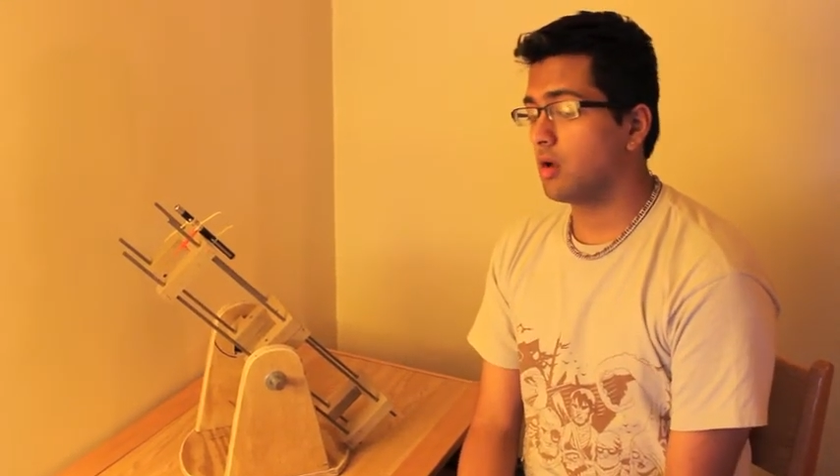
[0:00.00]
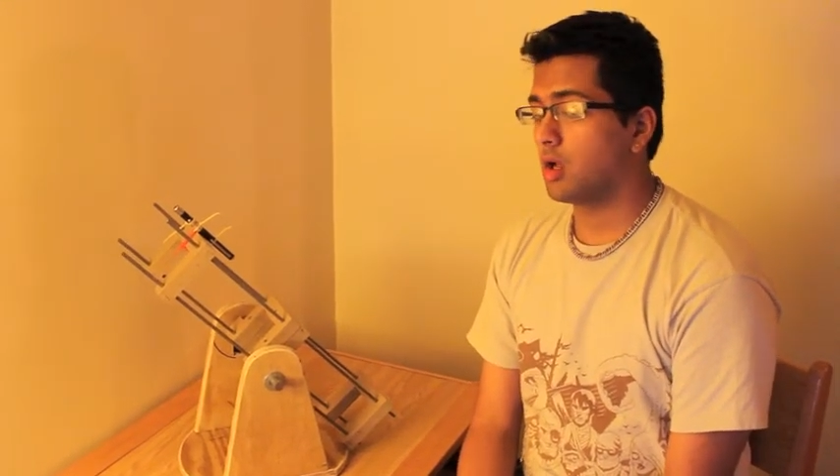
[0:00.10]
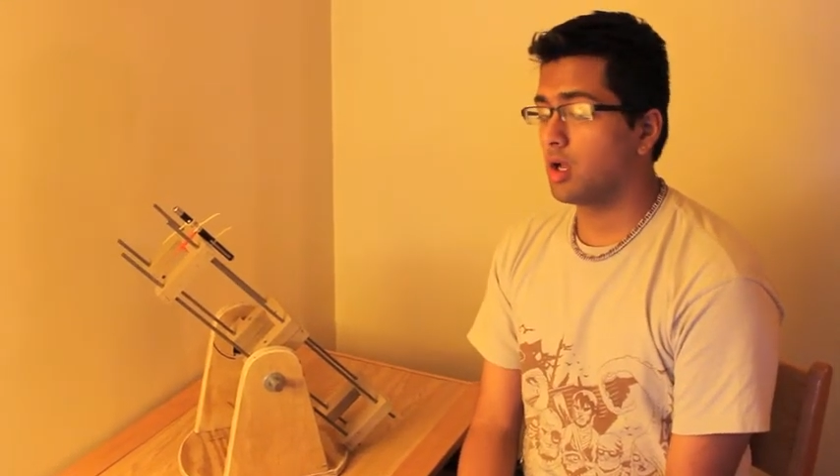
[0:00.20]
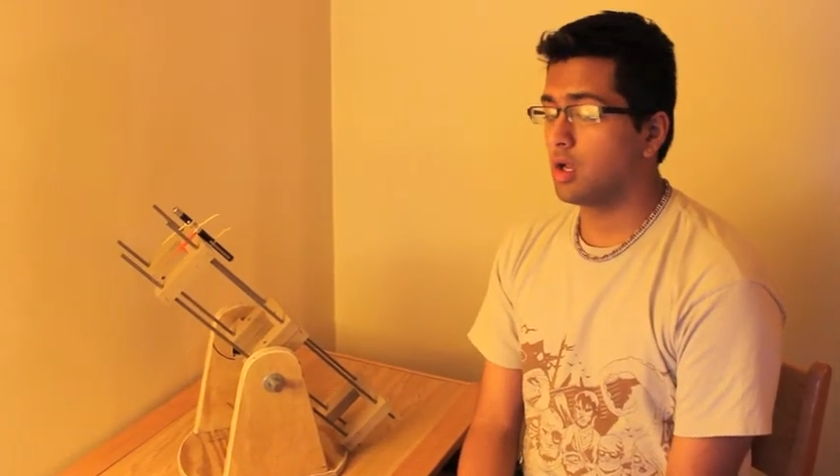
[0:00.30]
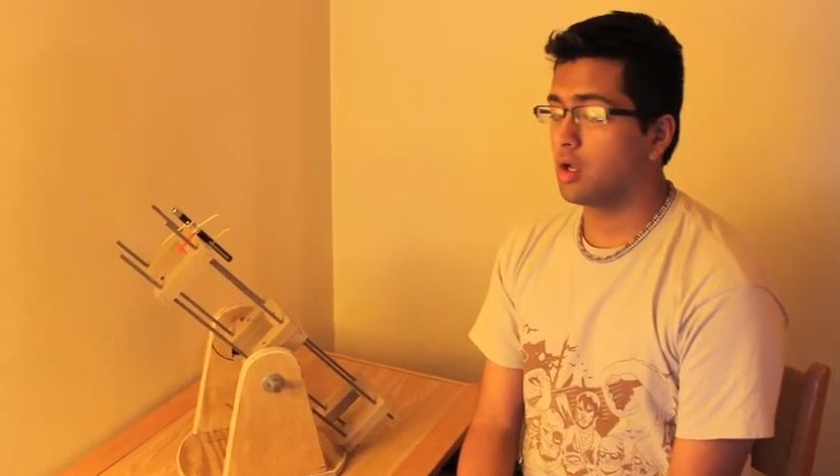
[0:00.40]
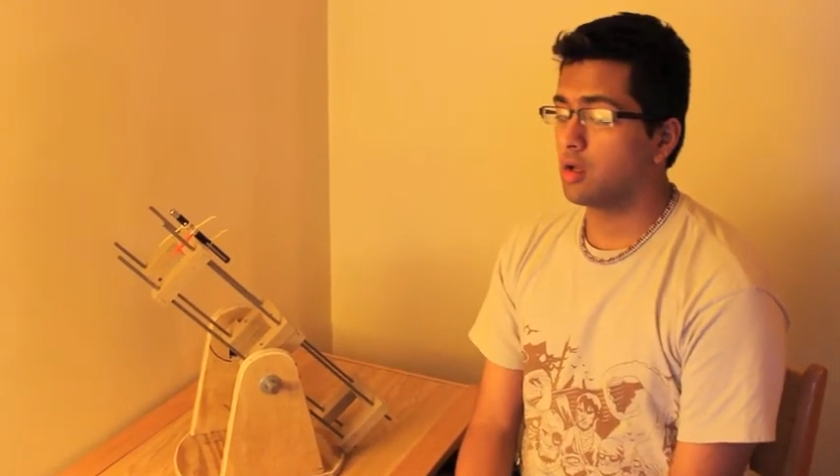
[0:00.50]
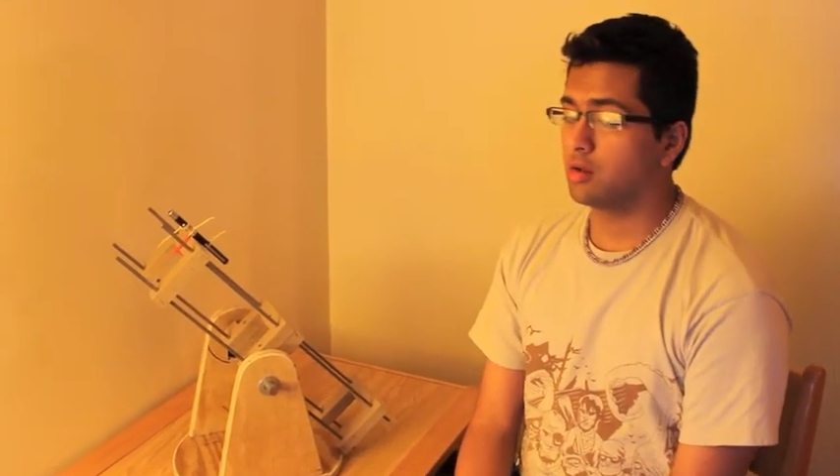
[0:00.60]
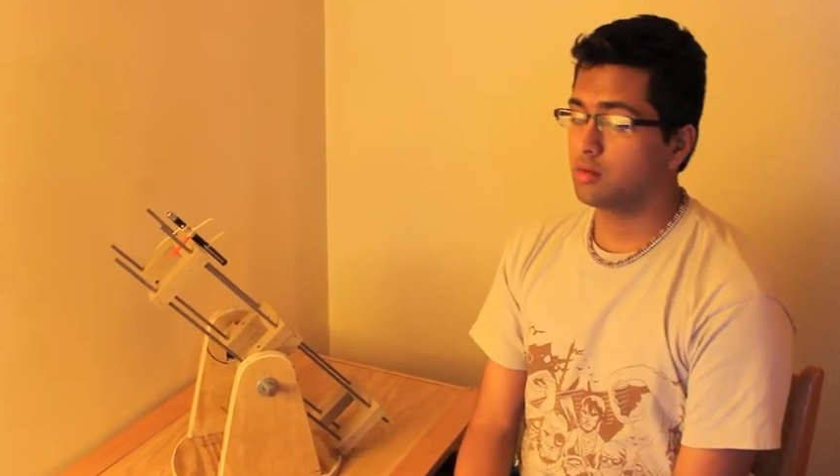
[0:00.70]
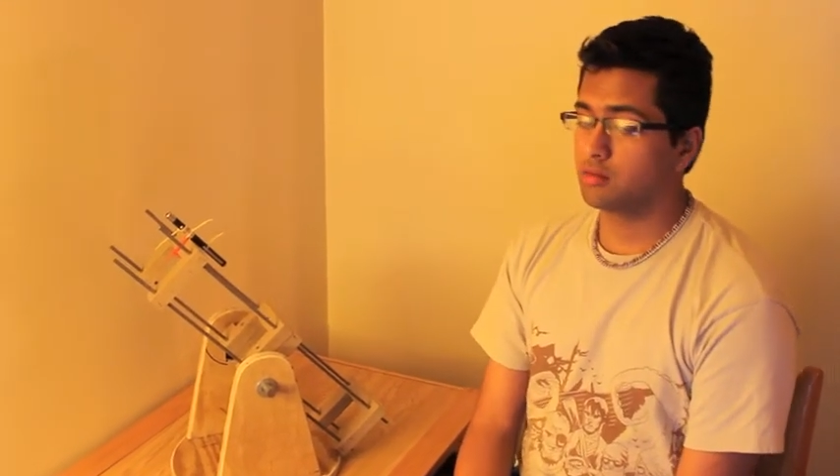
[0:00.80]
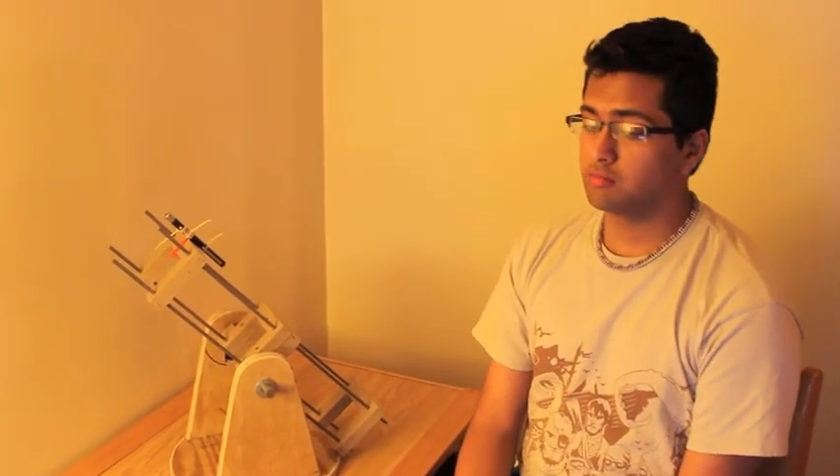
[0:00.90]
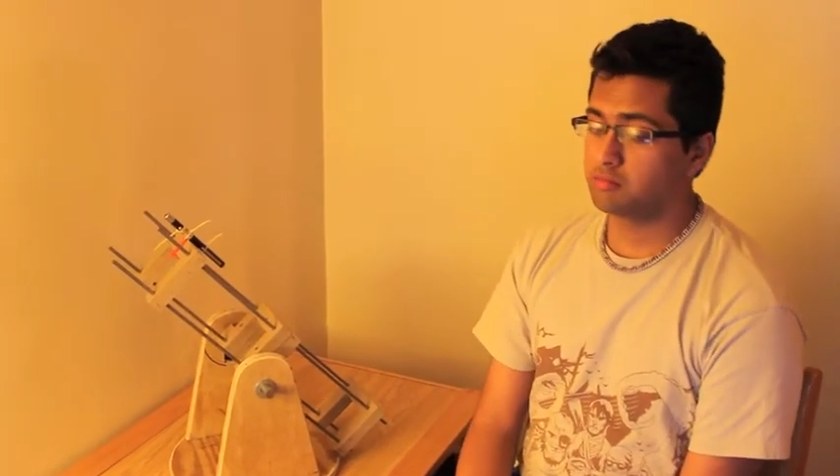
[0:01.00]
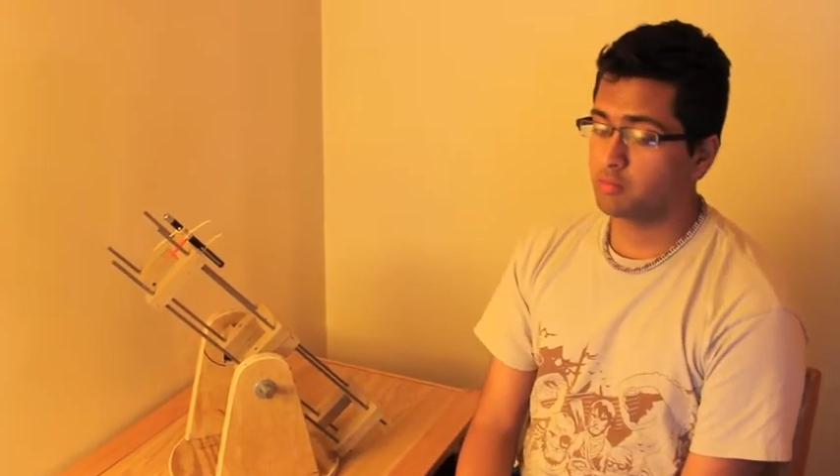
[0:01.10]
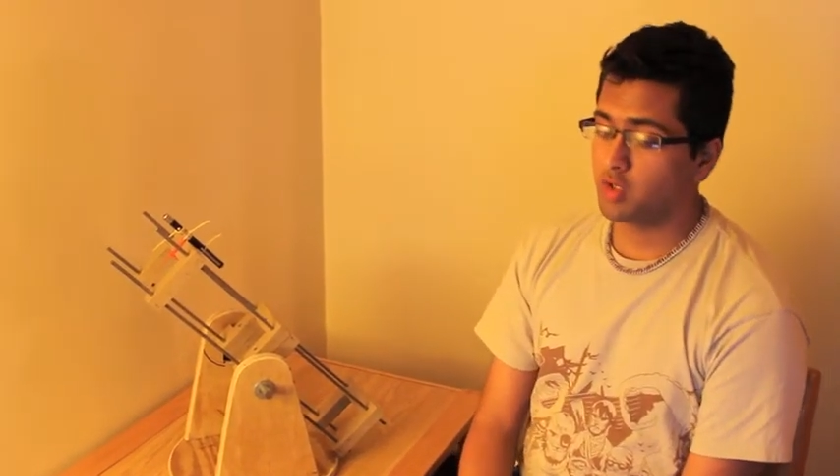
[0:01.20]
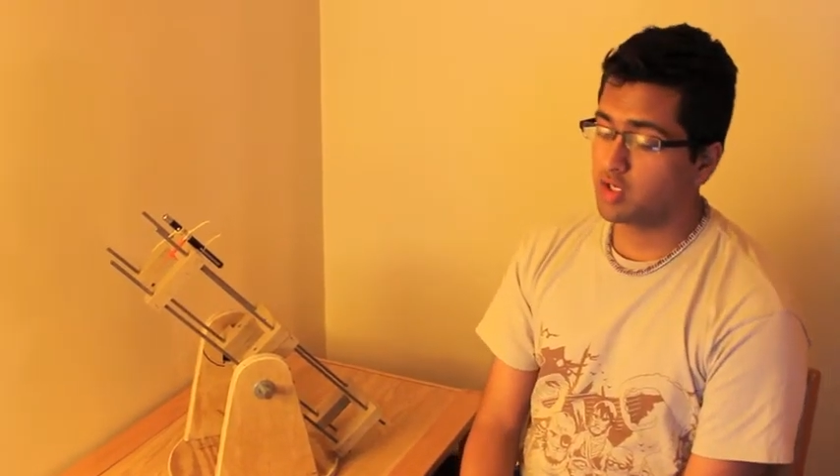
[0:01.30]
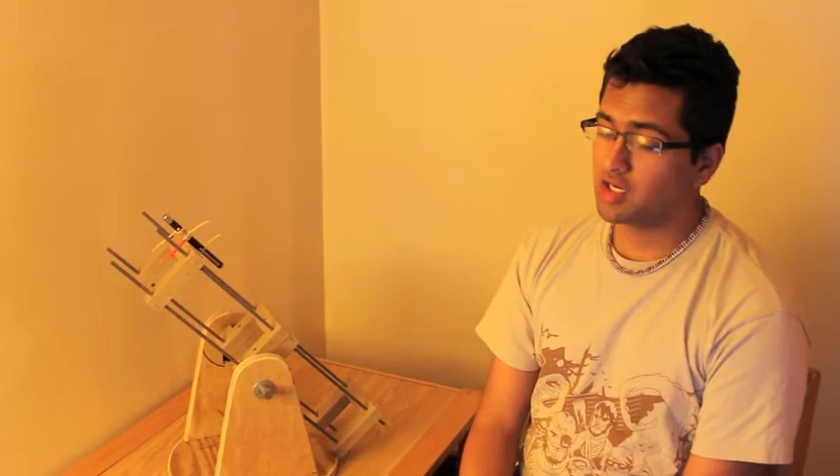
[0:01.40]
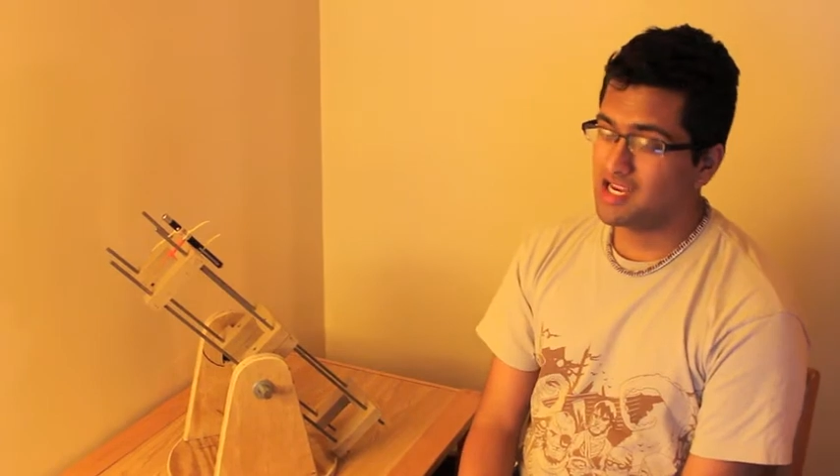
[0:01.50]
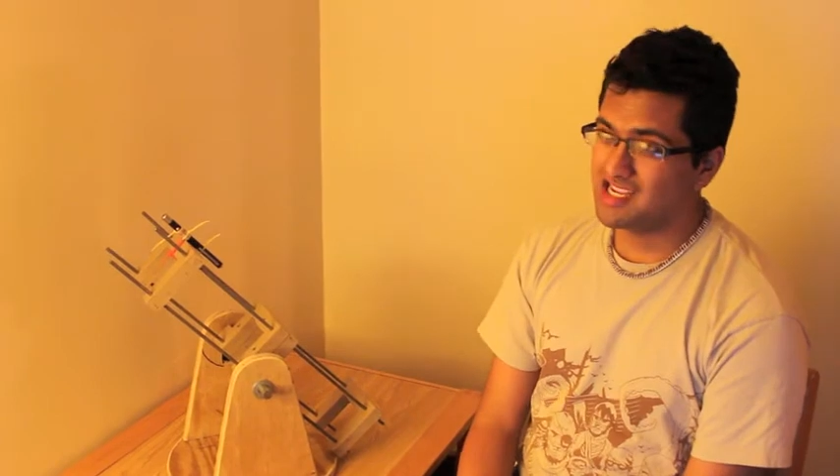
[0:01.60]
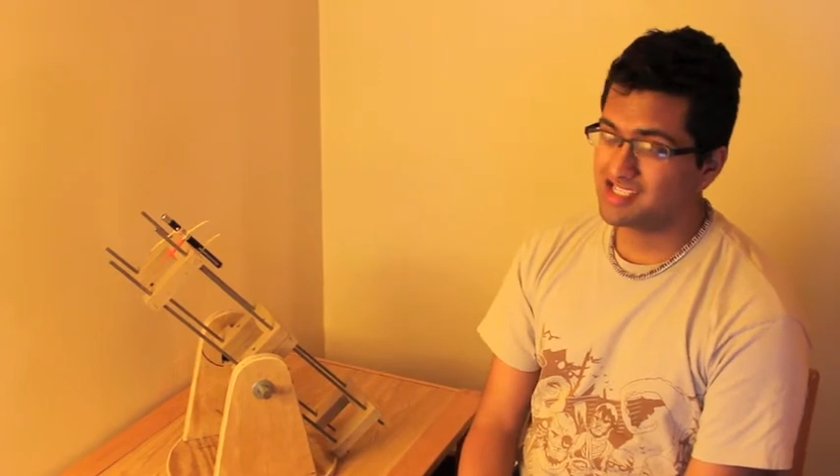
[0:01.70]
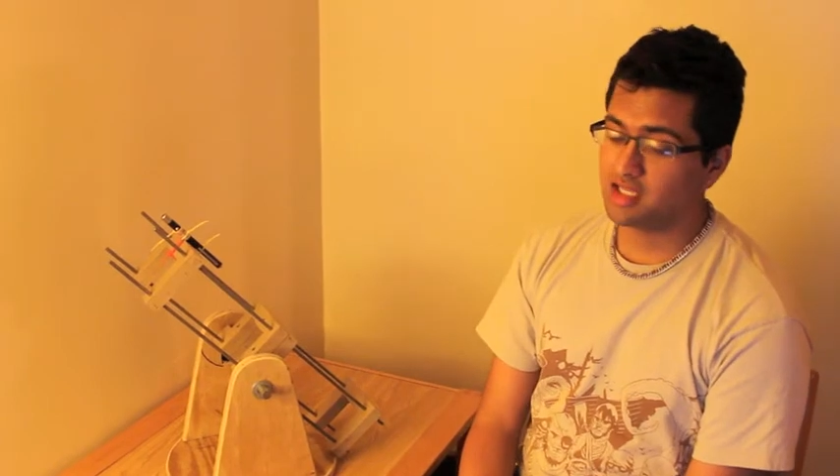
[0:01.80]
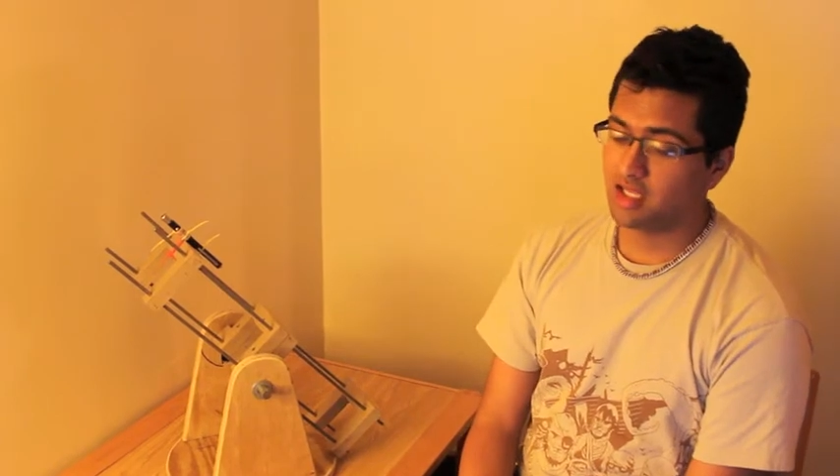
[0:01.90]
could
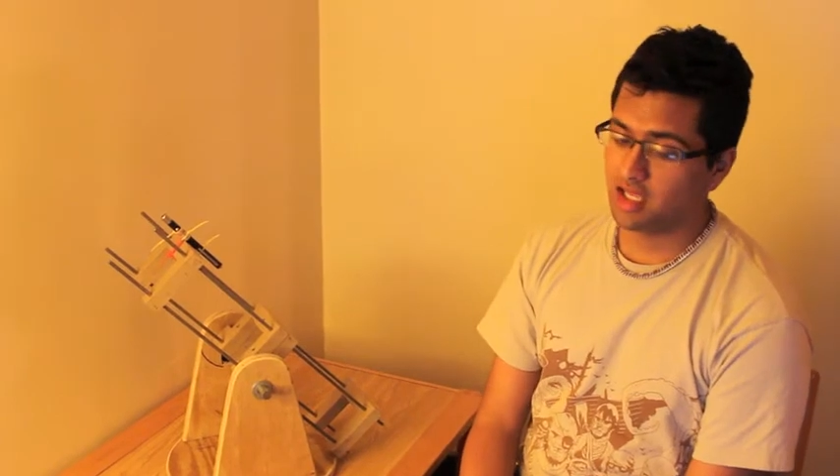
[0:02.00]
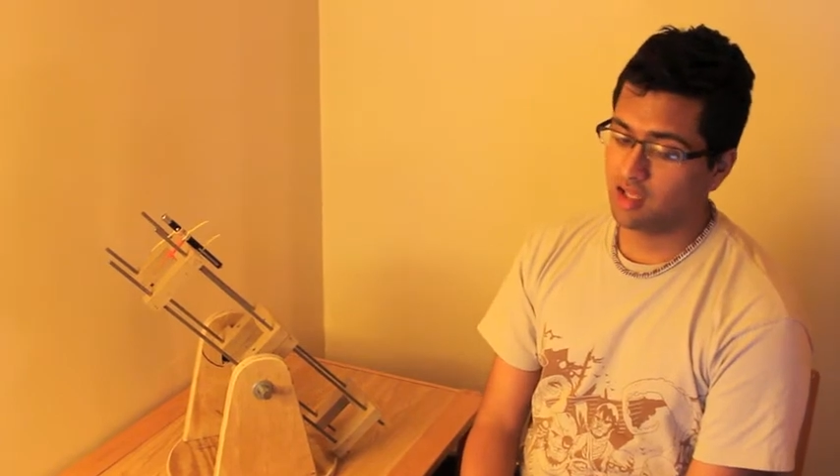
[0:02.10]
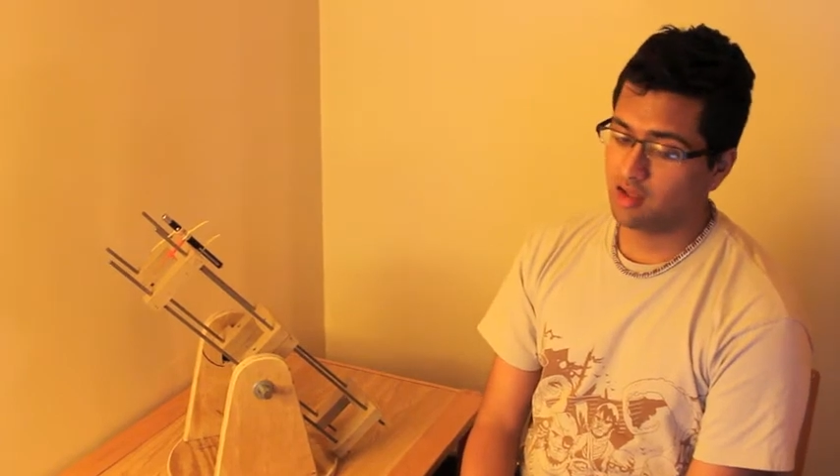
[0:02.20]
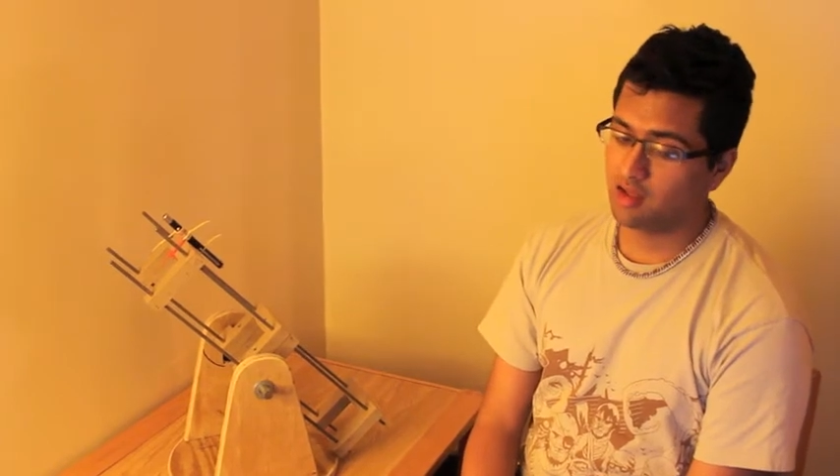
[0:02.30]
easily